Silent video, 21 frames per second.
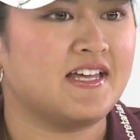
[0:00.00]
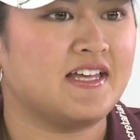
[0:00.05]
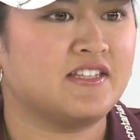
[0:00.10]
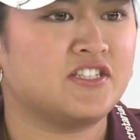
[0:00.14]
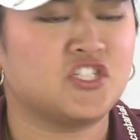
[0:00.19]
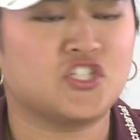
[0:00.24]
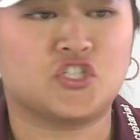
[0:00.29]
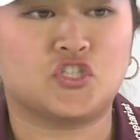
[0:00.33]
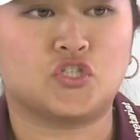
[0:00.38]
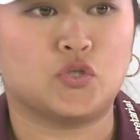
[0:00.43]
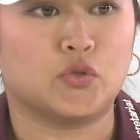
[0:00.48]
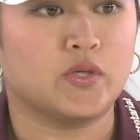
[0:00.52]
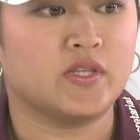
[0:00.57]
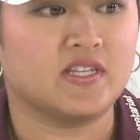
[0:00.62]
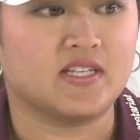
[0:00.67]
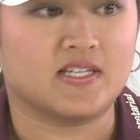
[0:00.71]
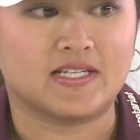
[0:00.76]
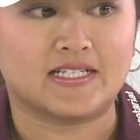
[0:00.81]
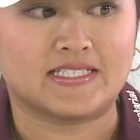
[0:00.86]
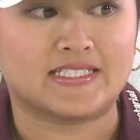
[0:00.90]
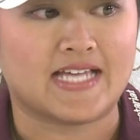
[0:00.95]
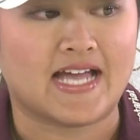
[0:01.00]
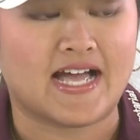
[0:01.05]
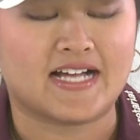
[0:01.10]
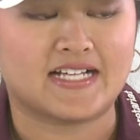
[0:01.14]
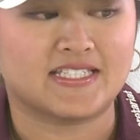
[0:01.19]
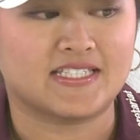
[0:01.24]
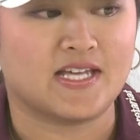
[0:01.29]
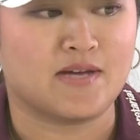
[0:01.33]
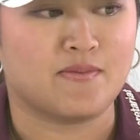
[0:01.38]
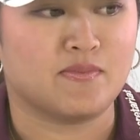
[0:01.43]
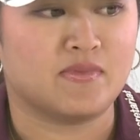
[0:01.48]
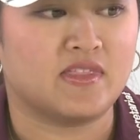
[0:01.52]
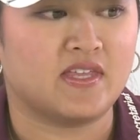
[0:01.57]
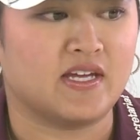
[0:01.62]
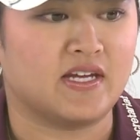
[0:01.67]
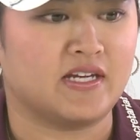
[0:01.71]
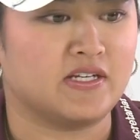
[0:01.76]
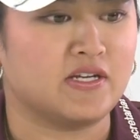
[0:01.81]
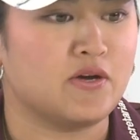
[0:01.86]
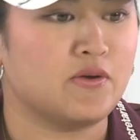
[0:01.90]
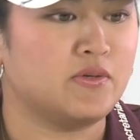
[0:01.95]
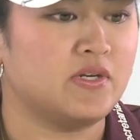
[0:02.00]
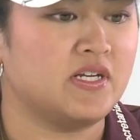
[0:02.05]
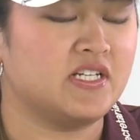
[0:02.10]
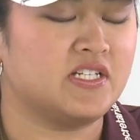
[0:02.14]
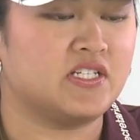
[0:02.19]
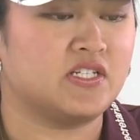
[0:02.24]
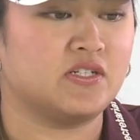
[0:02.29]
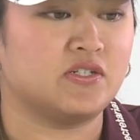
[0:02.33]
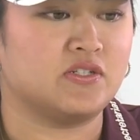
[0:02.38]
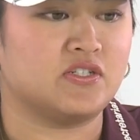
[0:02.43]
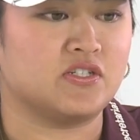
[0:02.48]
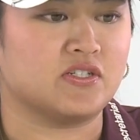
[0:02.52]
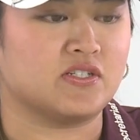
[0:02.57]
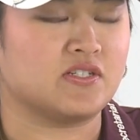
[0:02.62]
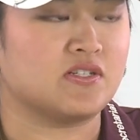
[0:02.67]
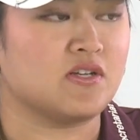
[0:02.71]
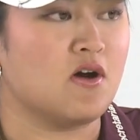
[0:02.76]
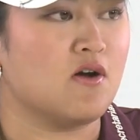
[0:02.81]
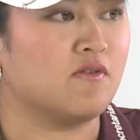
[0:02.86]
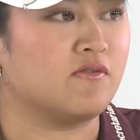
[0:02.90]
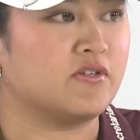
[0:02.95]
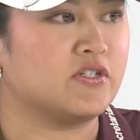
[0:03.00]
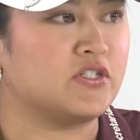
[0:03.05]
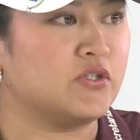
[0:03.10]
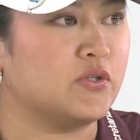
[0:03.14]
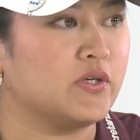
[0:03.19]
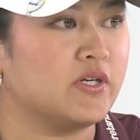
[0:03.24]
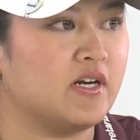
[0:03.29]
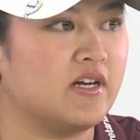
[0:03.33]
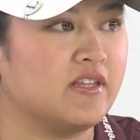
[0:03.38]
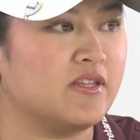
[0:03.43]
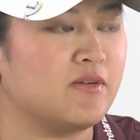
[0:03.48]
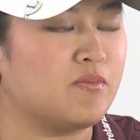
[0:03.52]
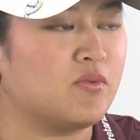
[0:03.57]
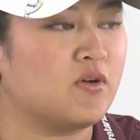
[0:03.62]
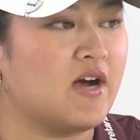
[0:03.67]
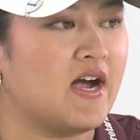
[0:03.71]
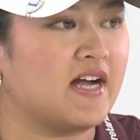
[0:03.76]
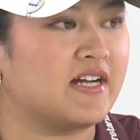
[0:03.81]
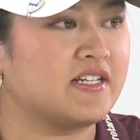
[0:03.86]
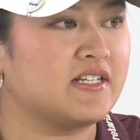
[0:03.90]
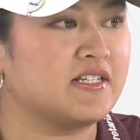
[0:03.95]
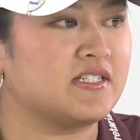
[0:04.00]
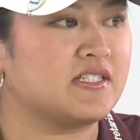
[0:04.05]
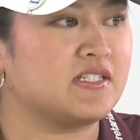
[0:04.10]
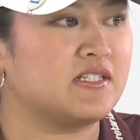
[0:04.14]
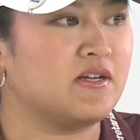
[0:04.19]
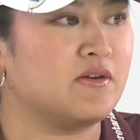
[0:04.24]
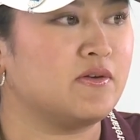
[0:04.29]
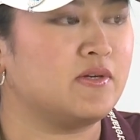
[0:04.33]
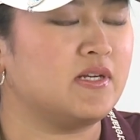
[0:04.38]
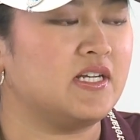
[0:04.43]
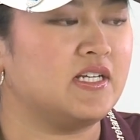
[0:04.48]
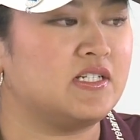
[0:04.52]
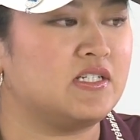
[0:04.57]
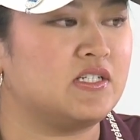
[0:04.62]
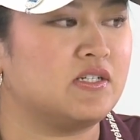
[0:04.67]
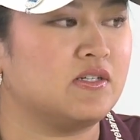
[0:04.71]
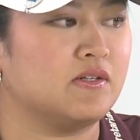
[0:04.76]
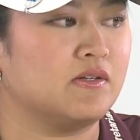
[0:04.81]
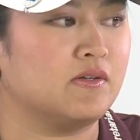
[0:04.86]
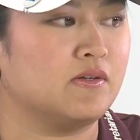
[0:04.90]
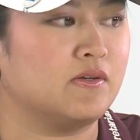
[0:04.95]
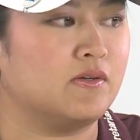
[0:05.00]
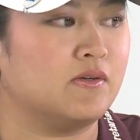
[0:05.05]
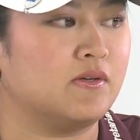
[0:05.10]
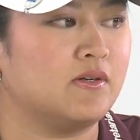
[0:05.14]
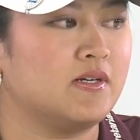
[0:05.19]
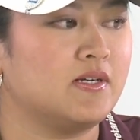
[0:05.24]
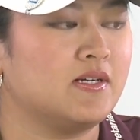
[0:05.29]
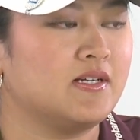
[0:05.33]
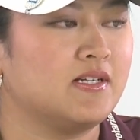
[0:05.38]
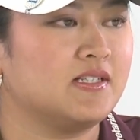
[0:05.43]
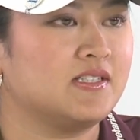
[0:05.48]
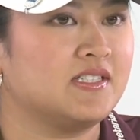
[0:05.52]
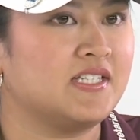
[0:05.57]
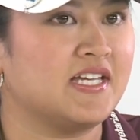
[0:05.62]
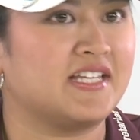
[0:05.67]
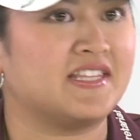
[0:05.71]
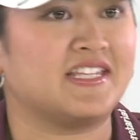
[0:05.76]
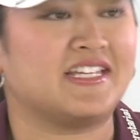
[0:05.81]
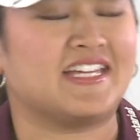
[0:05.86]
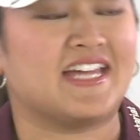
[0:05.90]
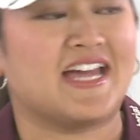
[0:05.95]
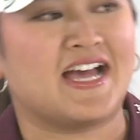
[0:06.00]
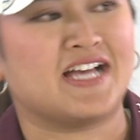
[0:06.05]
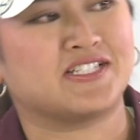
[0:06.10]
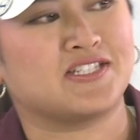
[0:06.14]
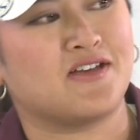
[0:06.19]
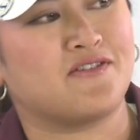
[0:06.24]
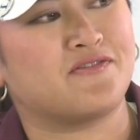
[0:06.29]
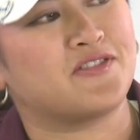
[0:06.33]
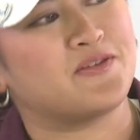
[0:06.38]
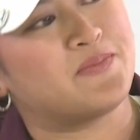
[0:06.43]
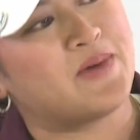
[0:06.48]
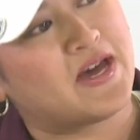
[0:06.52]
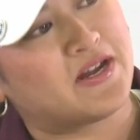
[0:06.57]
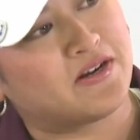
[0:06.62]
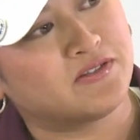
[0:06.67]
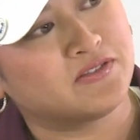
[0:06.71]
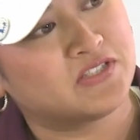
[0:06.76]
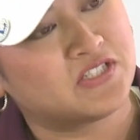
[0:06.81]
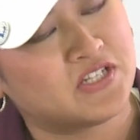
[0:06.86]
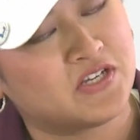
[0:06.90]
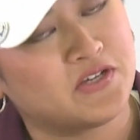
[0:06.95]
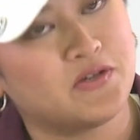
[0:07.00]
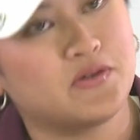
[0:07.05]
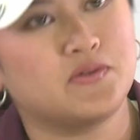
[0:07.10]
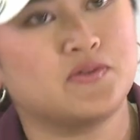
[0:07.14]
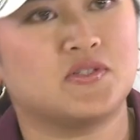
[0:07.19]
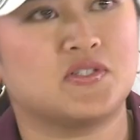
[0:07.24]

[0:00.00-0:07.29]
Just doing the exact same thing. No need to just overdo it on the practice. No need to take the gas off the pedal too.